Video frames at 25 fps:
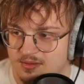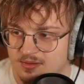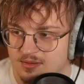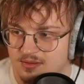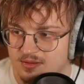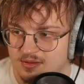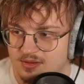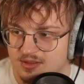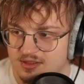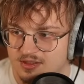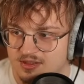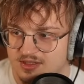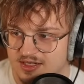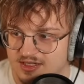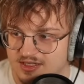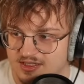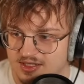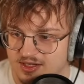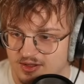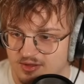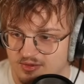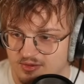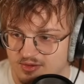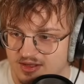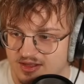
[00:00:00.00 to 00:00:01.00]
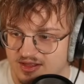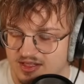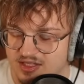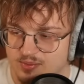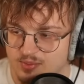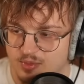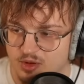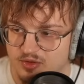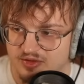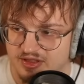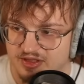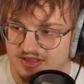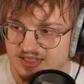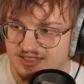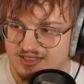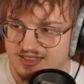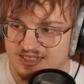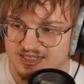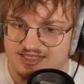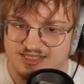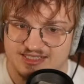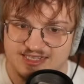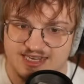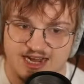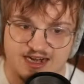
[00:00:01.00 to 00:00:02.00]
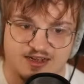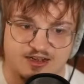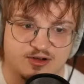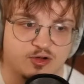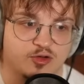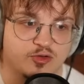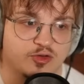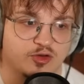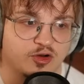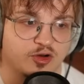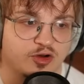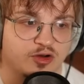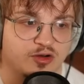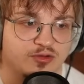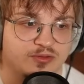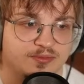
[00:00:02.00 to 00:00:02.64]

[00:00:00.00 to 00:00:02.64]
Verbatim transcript: 63, that's perfect, that's exact overgrow.